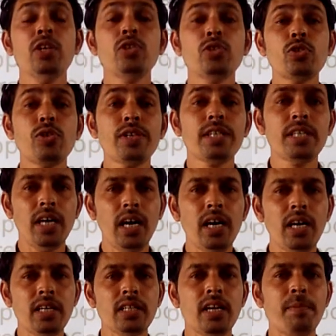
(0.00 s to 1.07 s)
So here
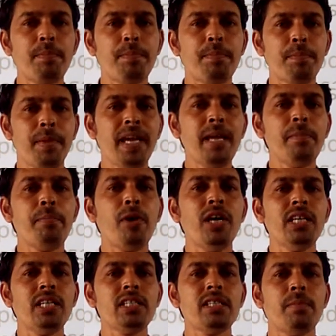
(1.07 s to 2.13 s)
the main
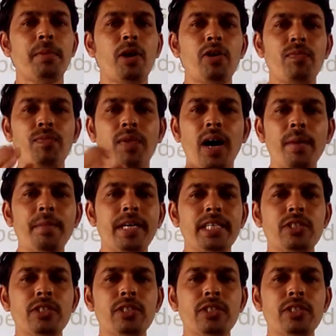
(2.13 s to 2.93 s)
point is about farmer